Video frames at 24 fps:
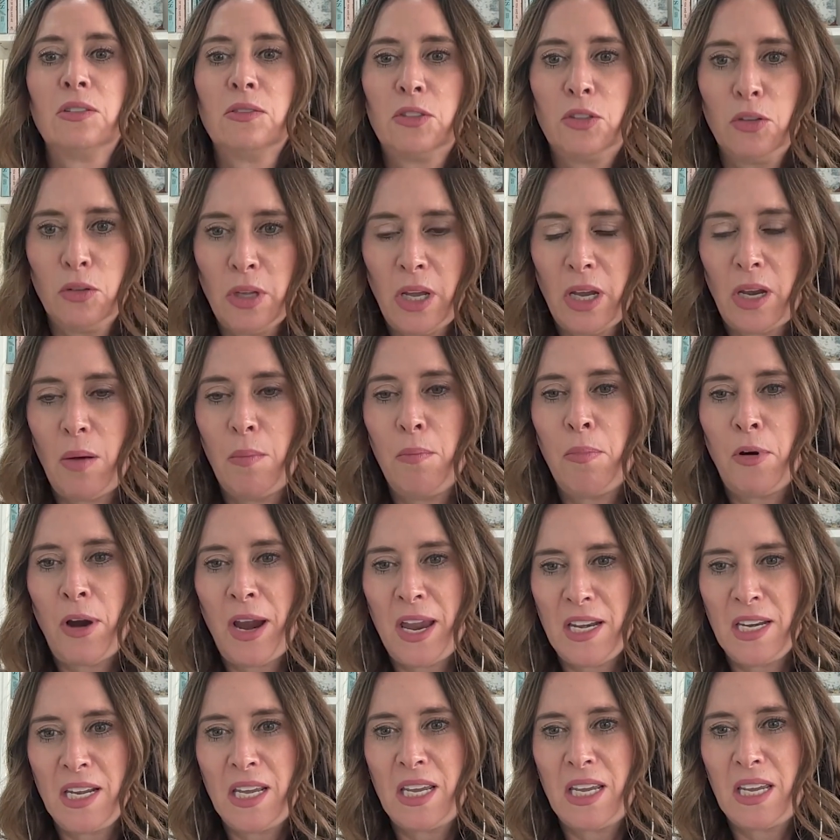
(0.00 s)
So like a
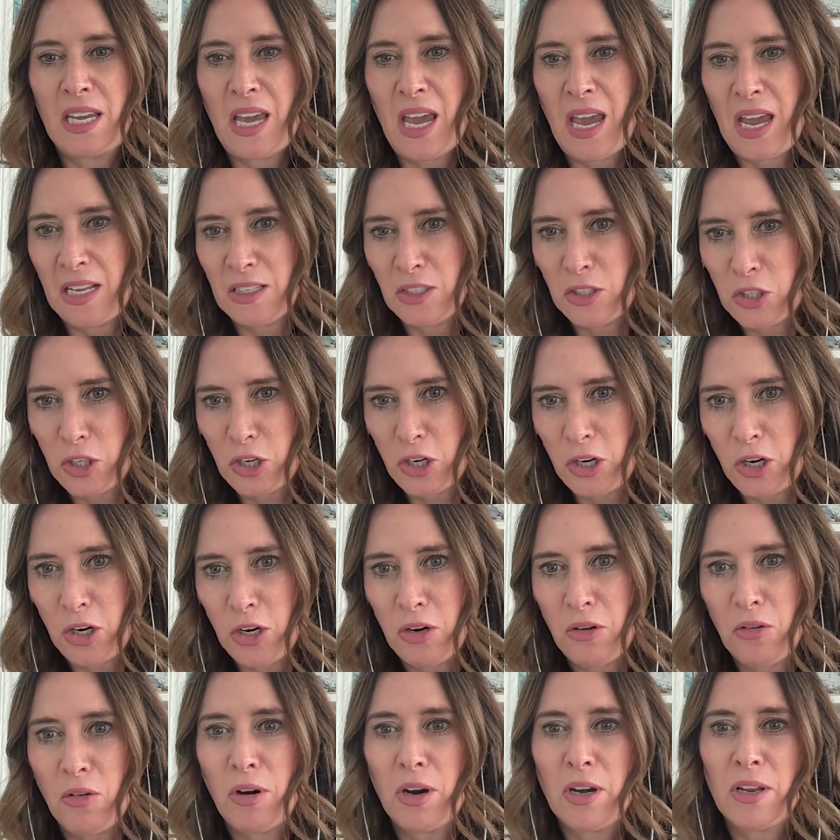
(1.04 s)
brain
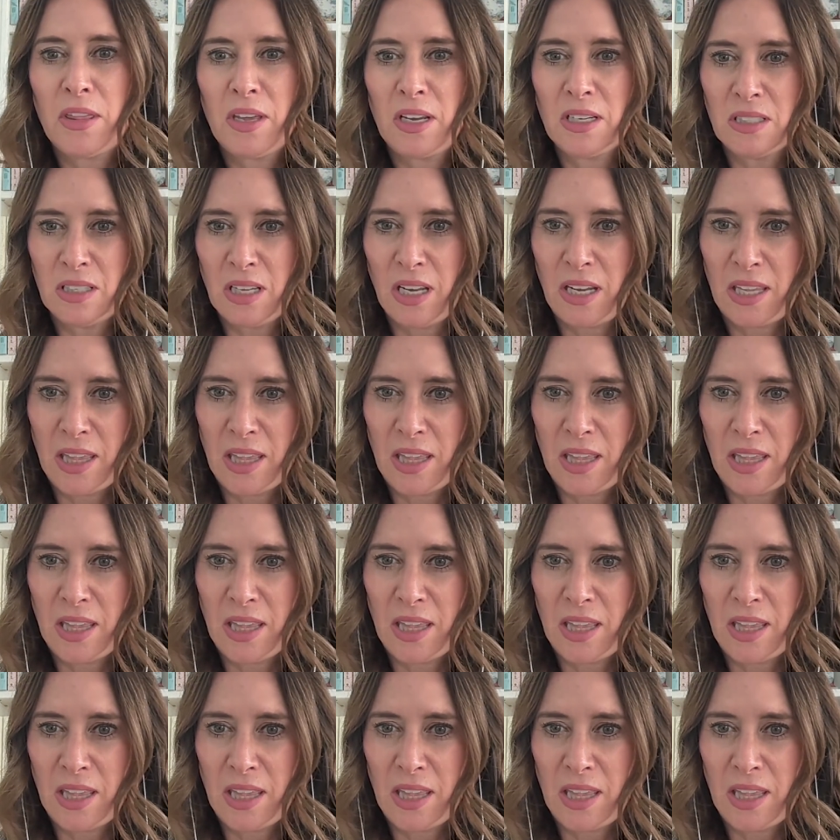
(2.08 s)
cancer or things like